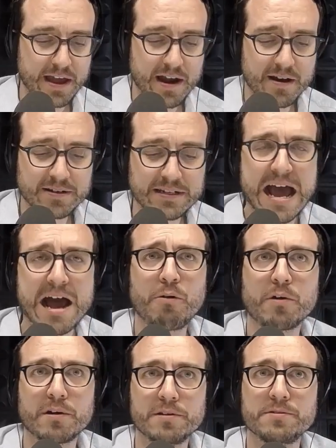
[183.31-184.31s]
aren't
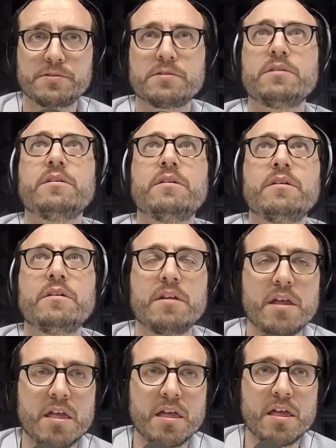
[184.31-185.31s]
ours.
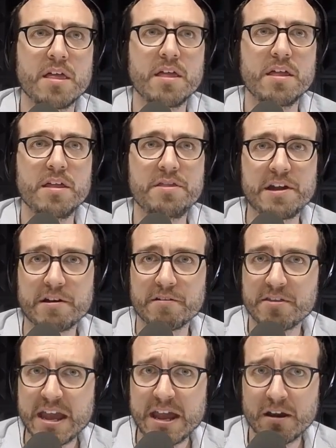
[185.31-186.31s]
They're
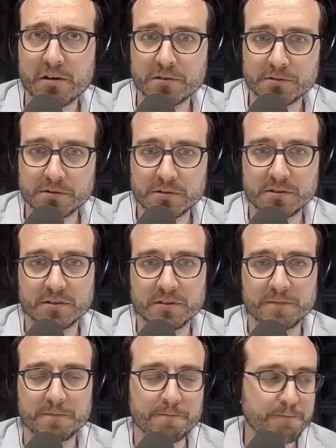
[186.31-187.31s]
theirs.
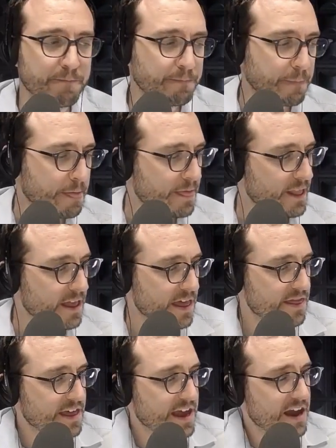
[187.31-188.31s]

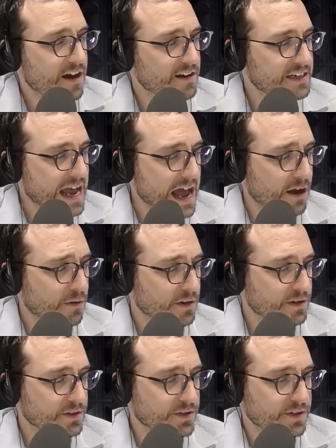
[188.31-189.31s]
They aren't
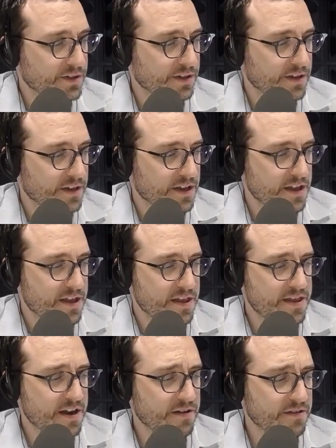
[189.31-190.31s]
ours.
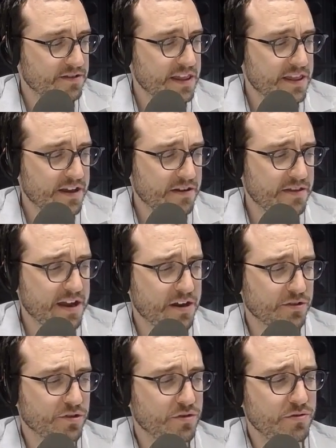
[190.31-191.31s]
They're
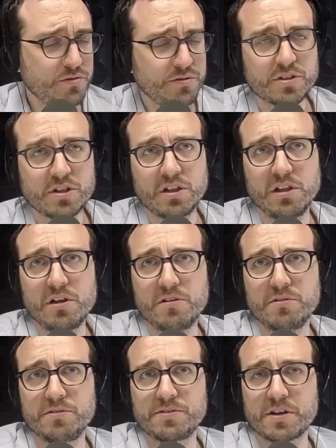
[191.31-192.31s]
theirs. Whose
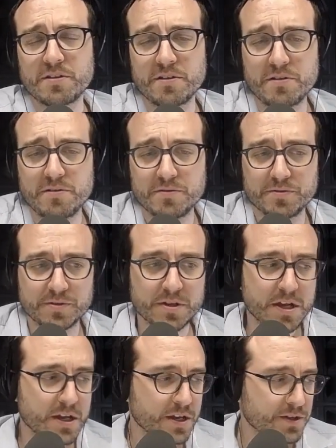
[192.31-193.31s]
clothes are those?
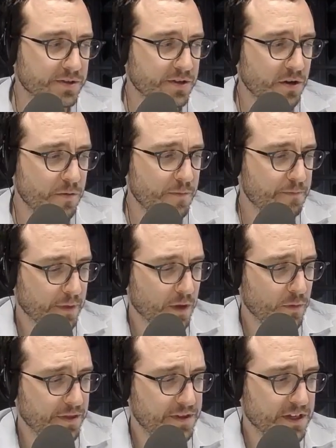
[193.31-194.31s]
So
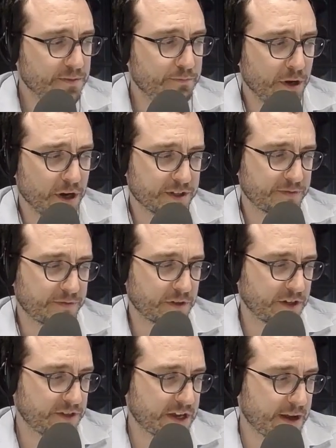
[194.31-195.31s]
with these books, for
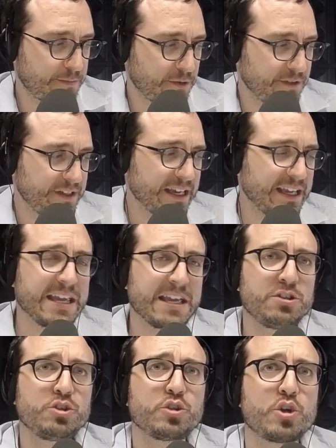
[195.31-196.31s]
example, ¿de
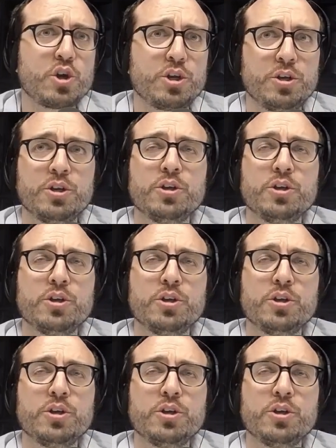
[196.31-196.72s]
quién son